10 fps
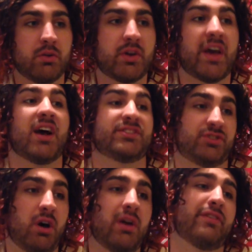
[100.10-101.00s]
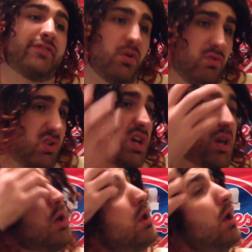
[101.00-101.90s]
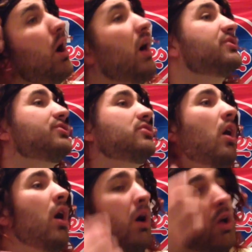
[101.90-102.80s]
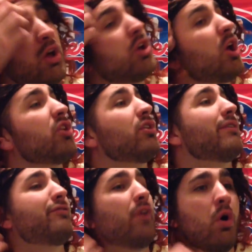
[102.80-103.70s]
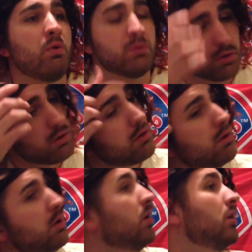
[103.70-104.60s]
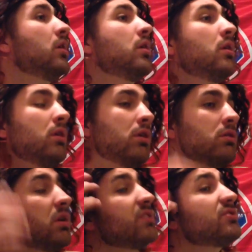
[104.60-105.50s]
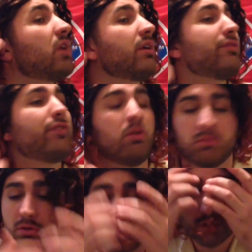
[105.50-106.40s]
Okay, I saw your phone, Nick. I saw your phone. I saw your phone.